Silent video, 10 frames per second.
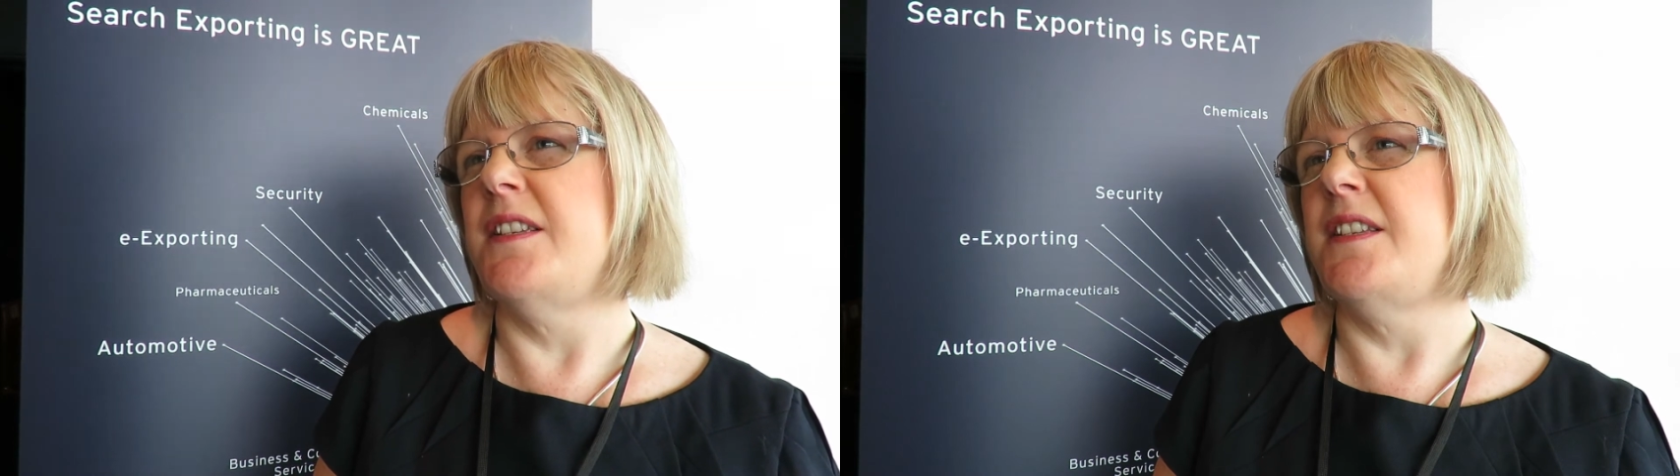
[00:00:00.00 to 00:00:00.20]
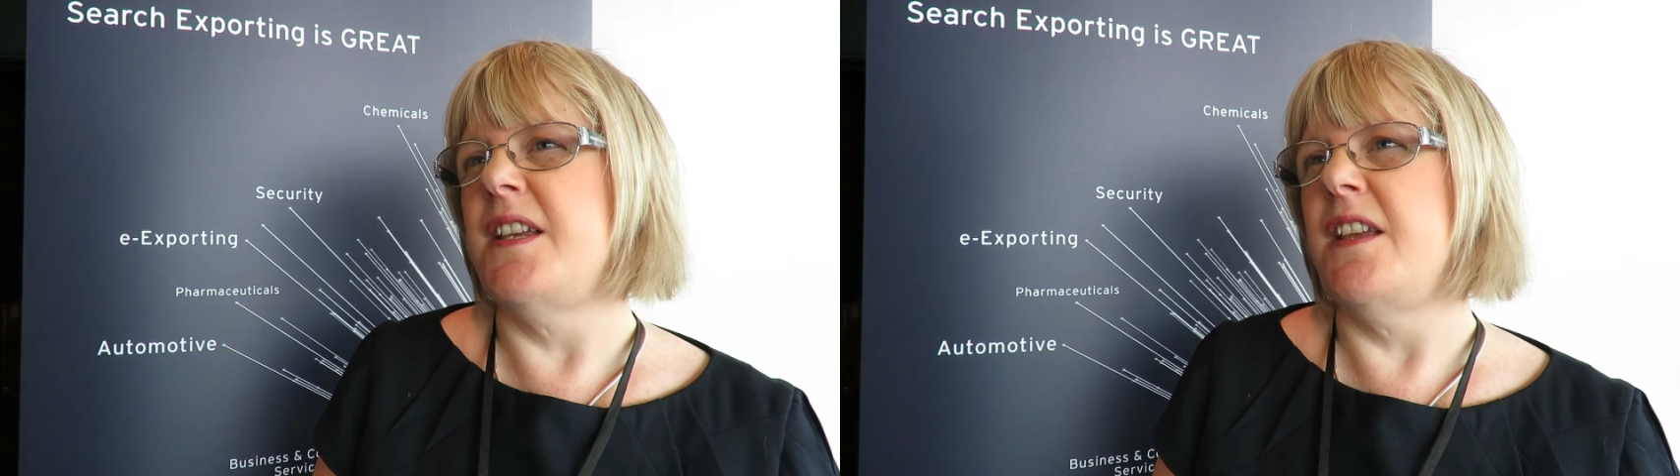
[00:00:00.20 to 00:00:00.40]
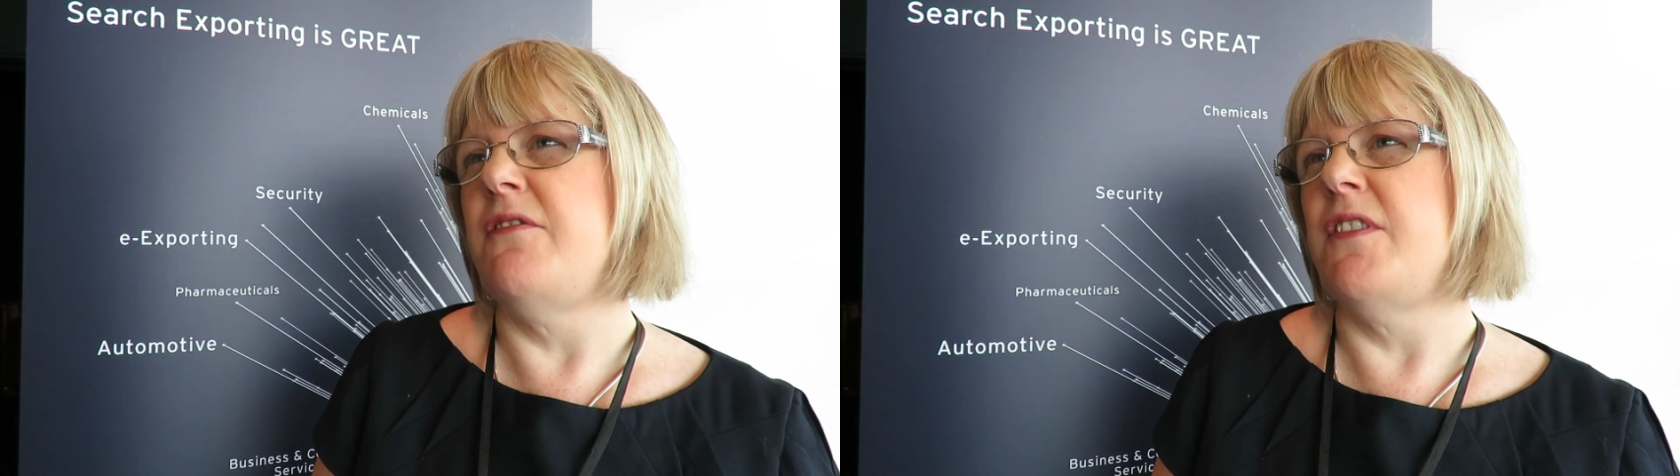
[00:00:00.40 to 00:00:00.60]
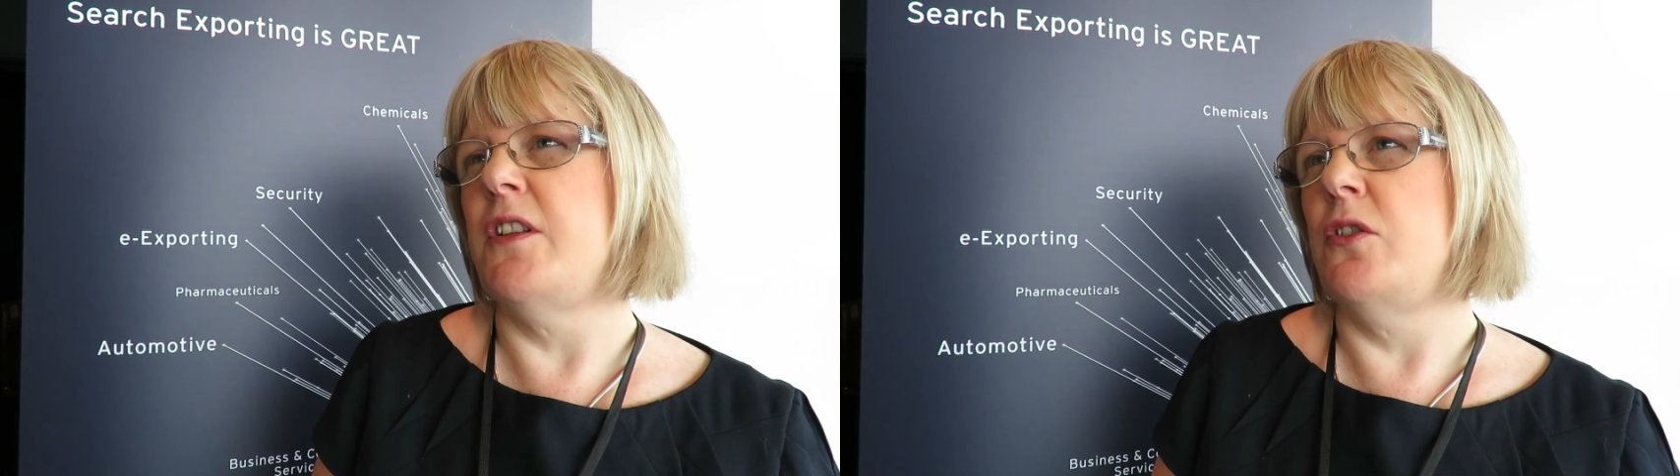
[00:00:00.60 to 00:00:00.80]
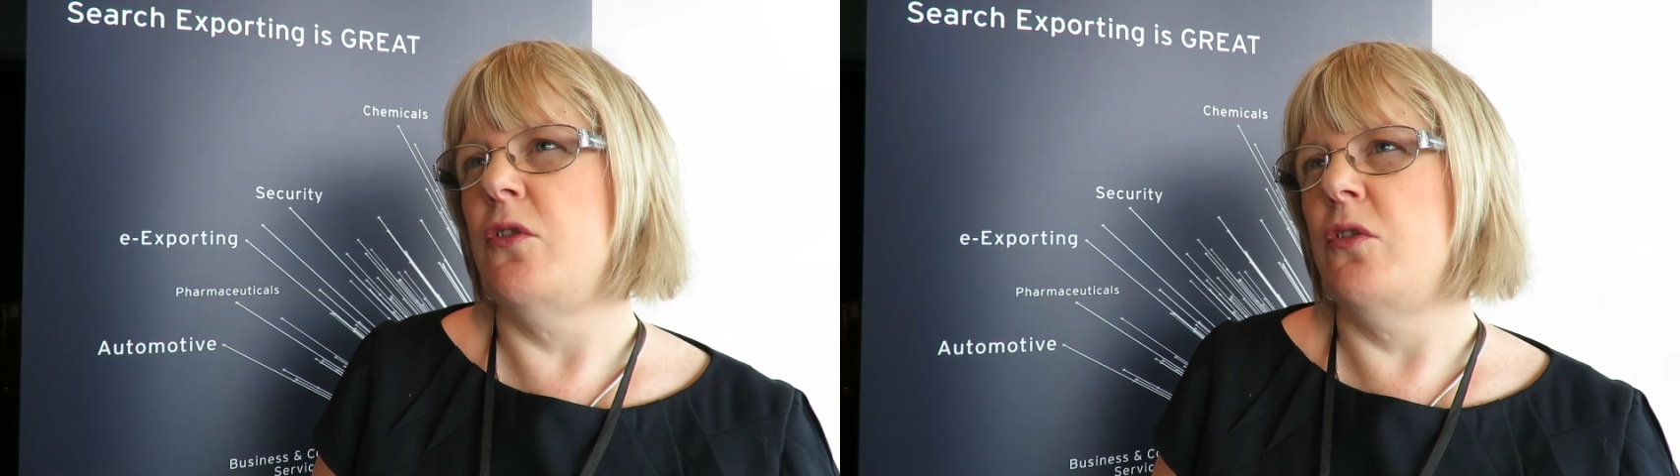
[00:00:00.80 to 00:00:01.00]
to stay in for
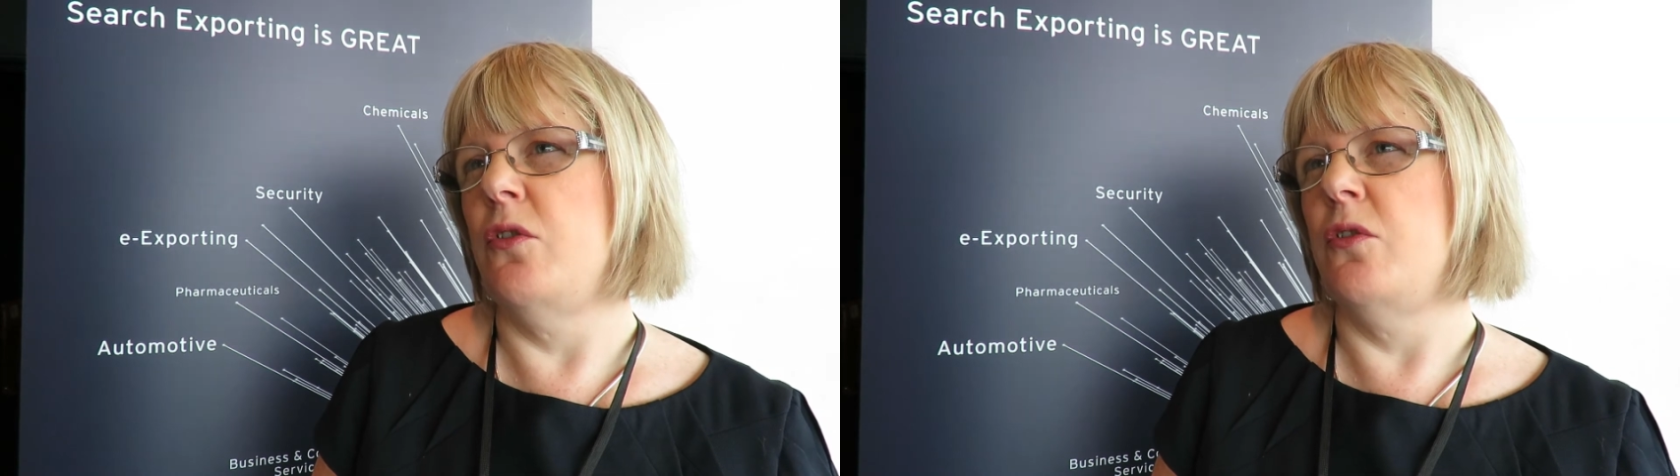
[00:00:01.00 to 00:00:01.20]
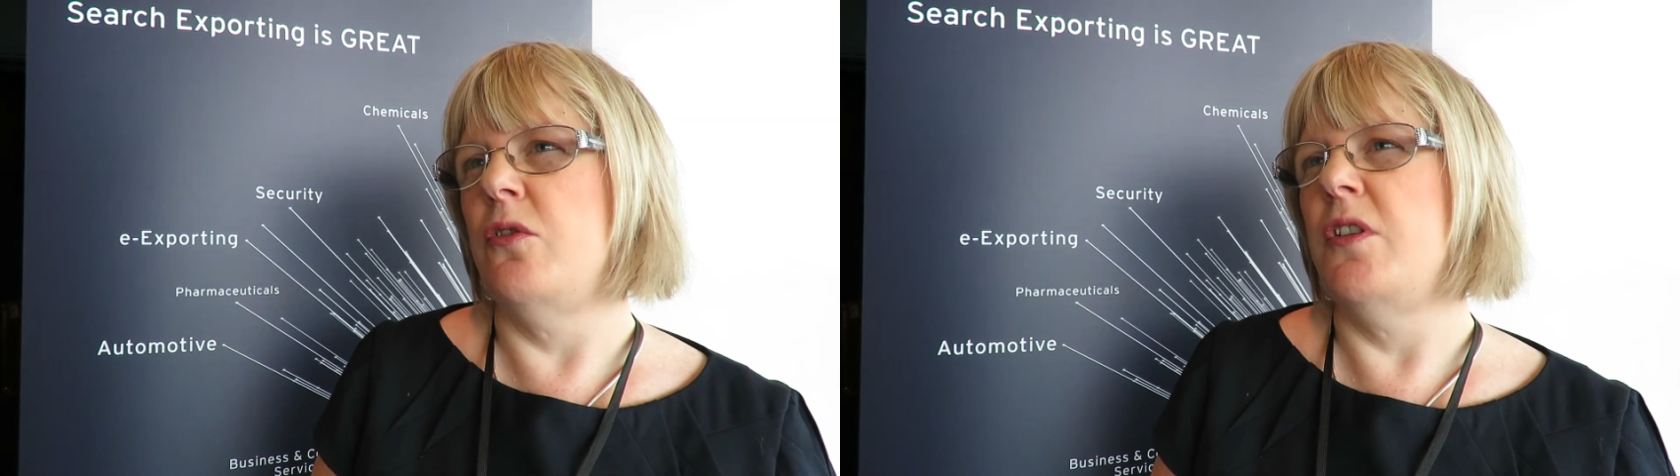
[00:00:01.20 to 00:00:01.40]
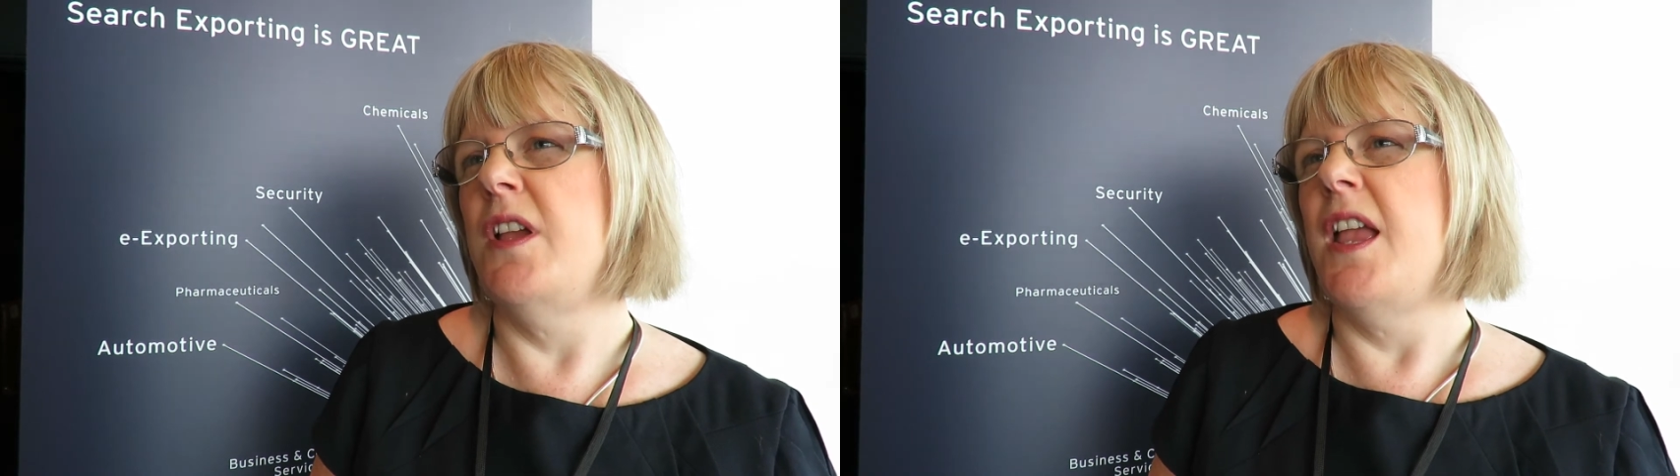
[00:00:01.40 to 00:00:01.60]
the long haul